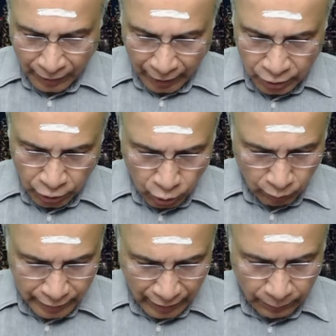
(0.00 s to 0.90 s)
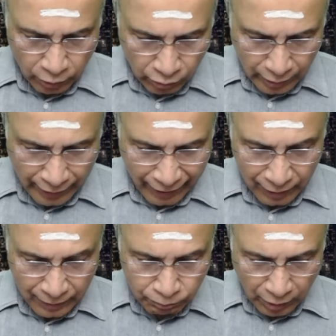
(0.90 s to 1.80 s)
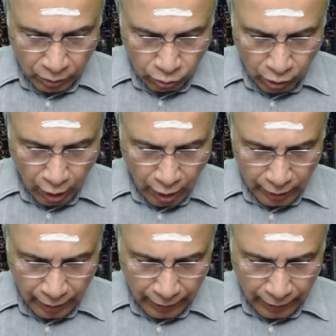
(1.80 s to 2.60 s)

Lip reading: Engine 2 was able to relight but could not